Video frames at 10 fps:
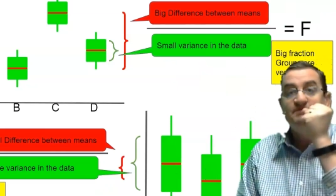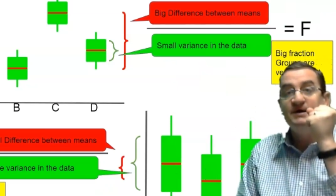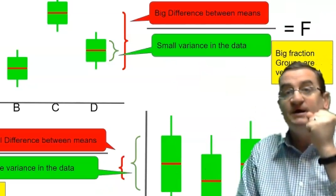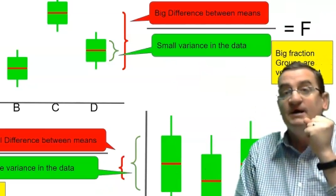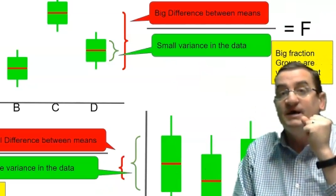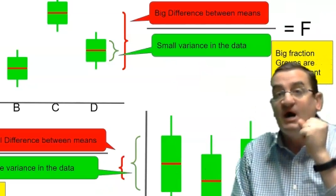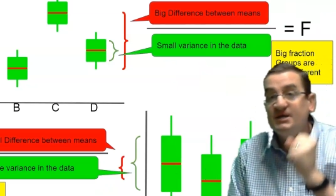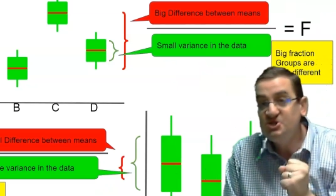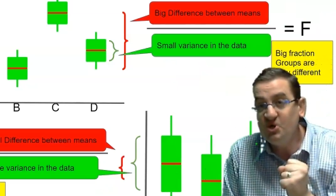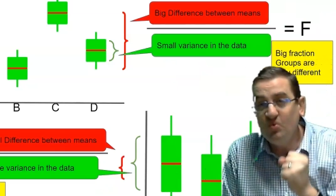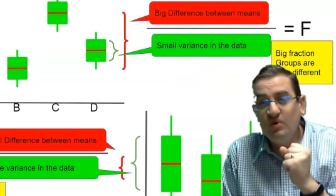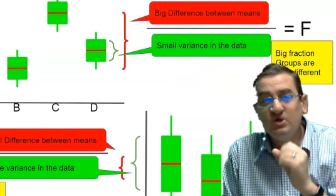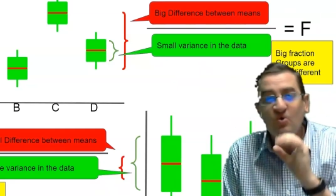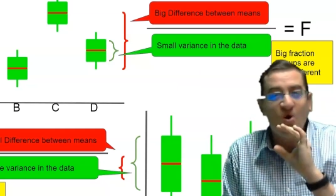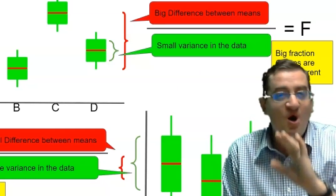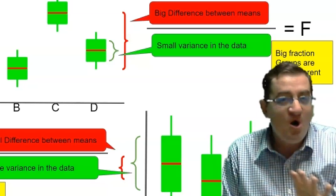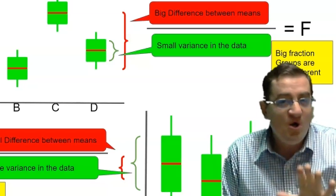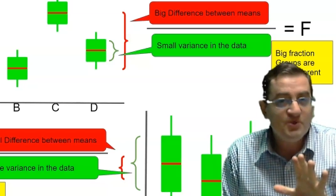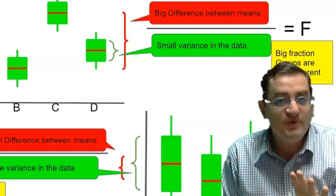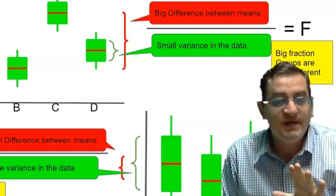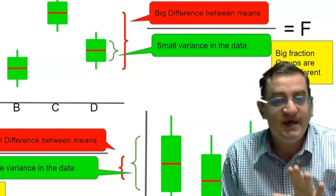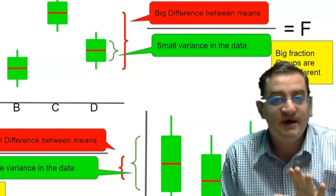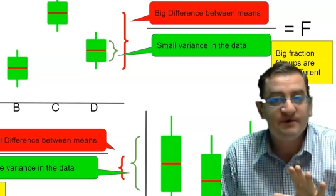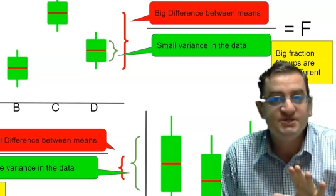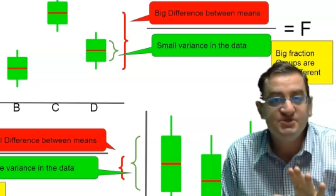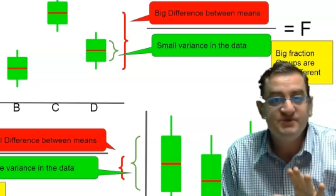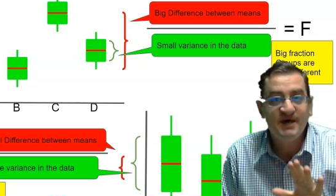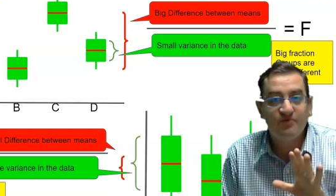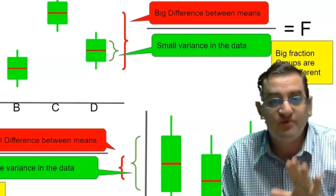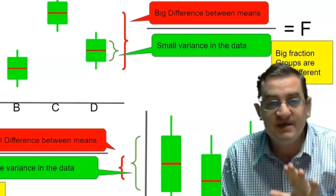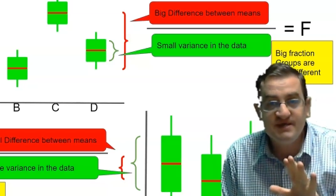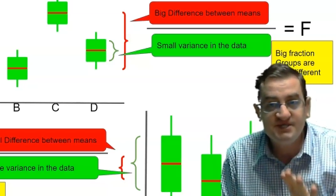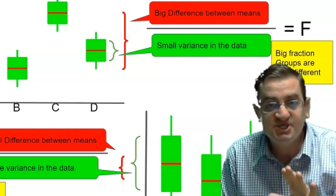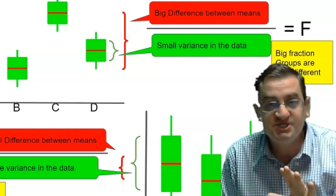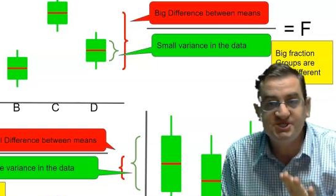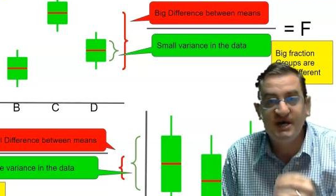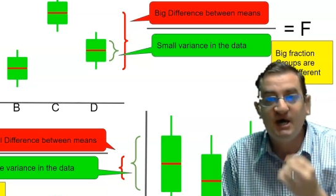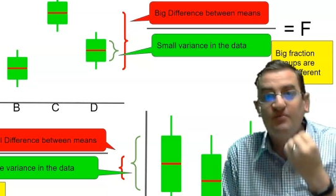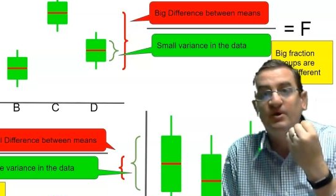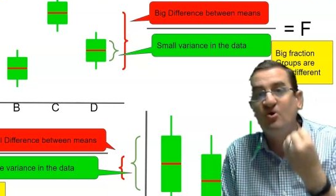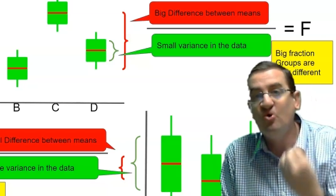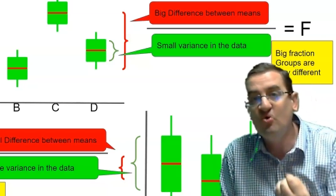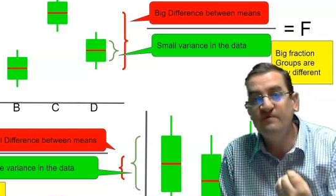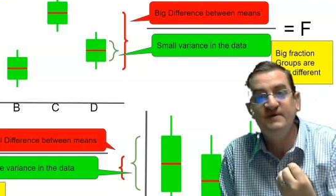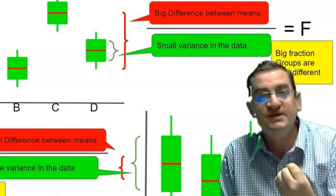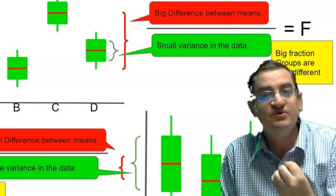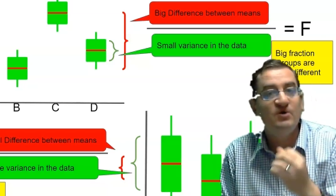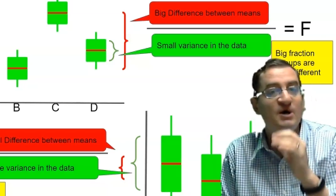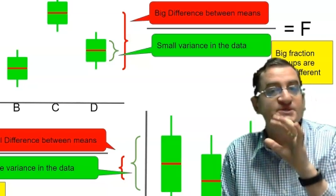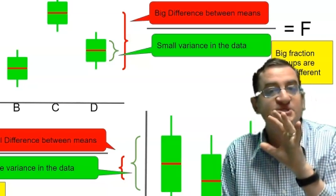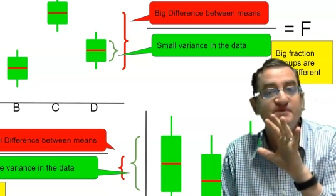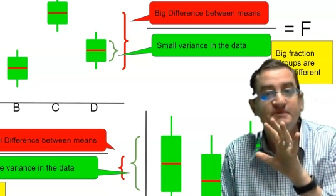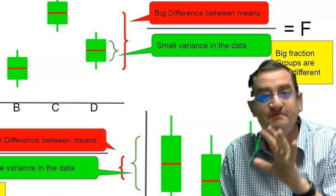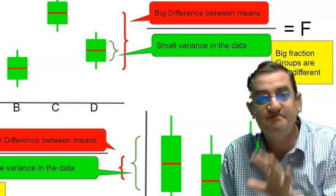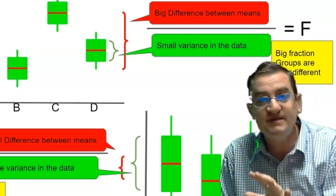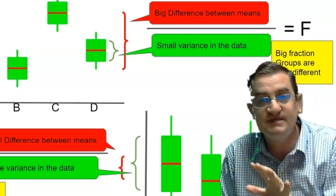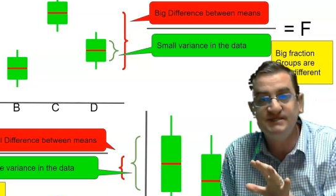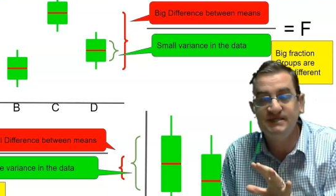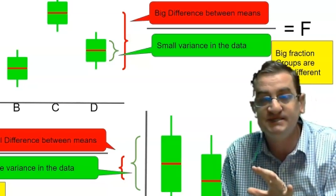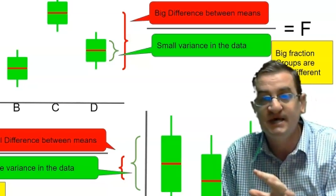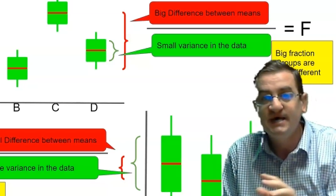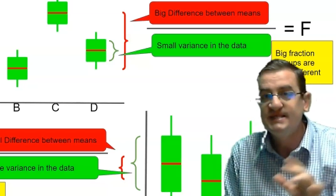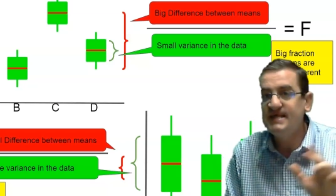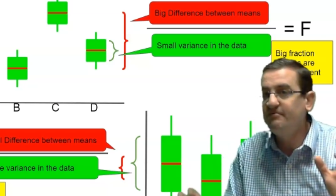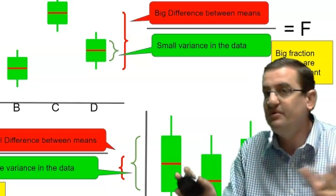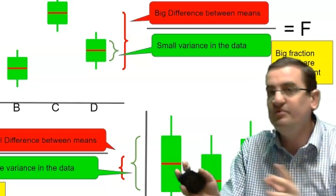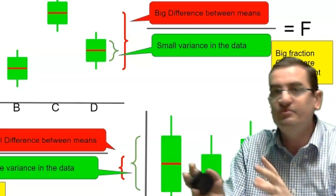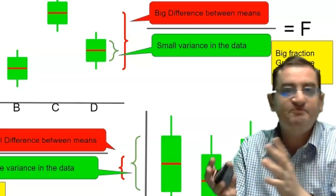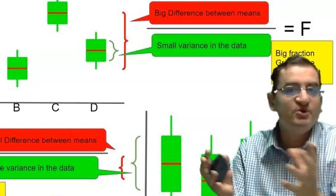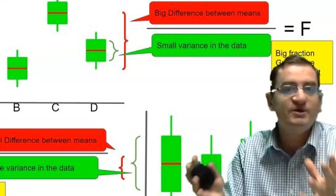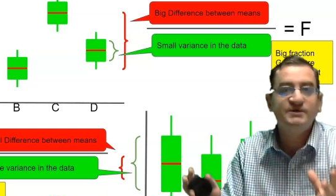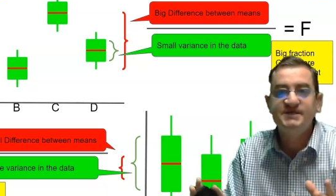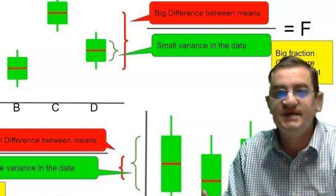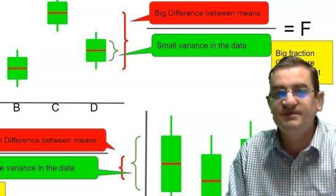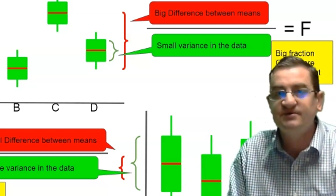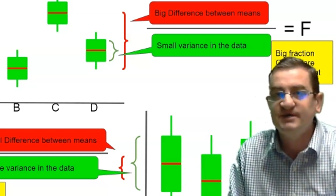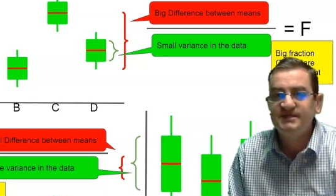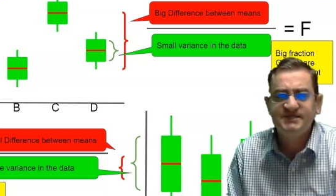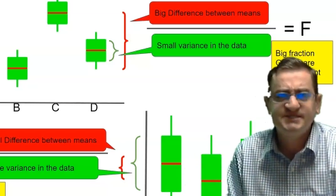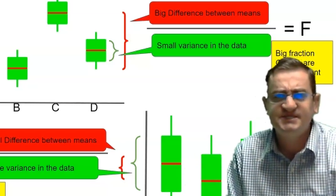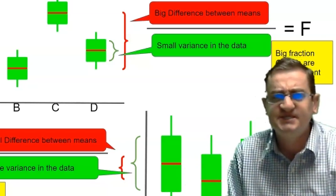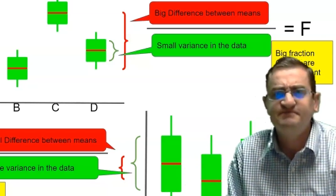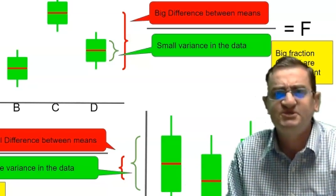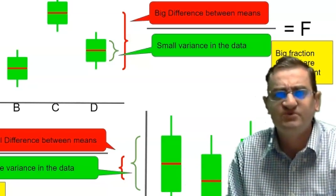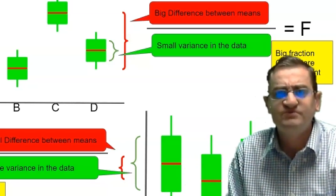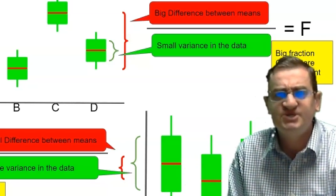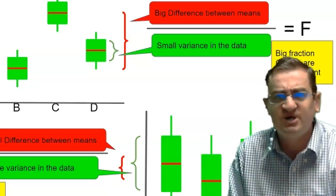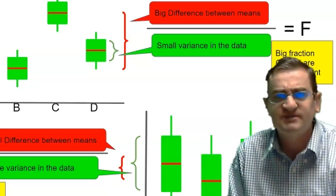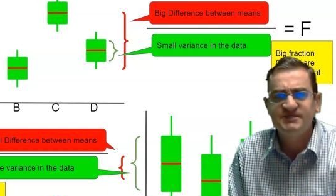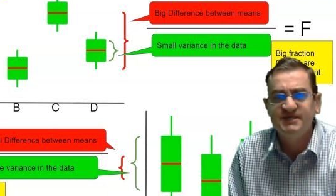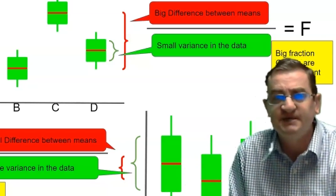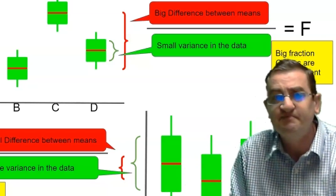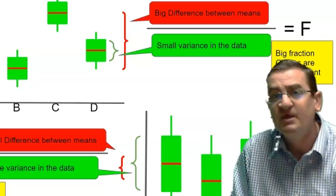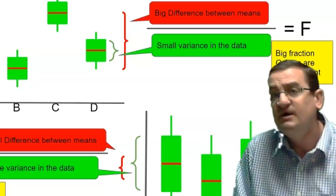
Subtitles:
but I don't want to go all the way to how to do that right just yet. I want a whole video on some of the pieces. That way, when we put it all together, it doesn't seem so daunting.